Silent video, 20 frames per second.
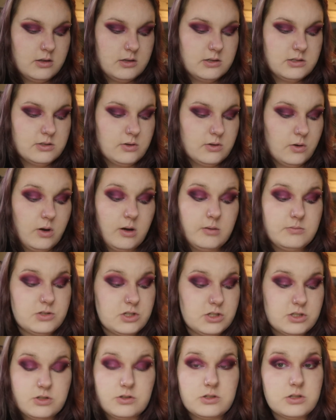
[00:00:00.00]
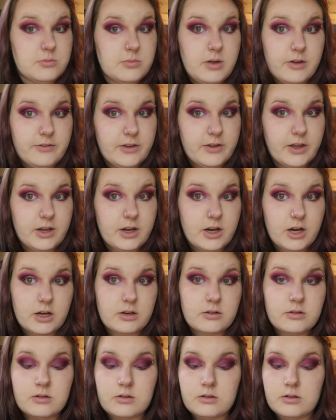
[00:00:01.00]
So I'm just using my finger
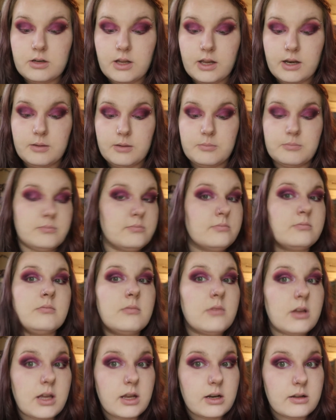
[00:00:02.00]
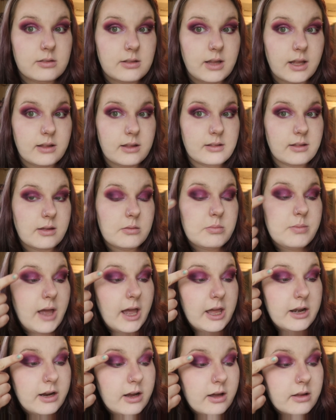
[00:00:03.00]
and I'm gonna lightly
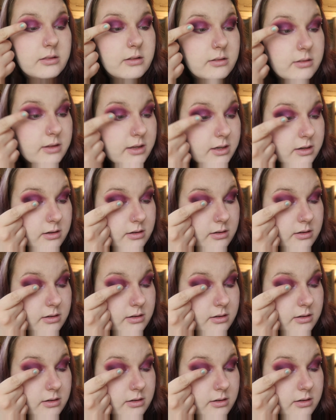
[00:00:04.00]
pat it on the lid,